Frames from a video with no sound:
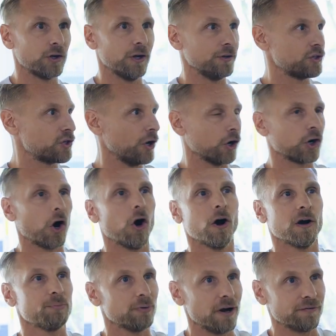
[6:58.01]
a, a
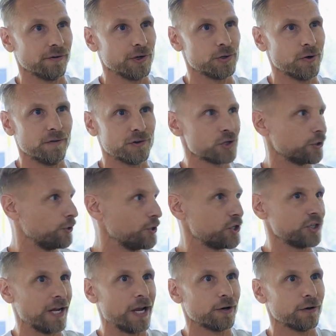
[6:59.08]
car preference, you have a certain
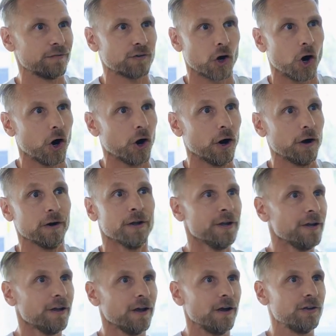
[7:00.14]
standard of car,
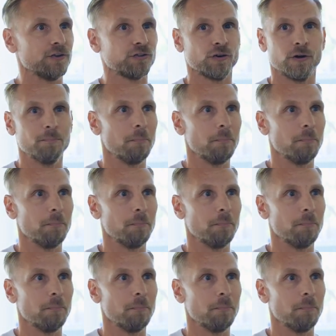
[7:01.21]
a certain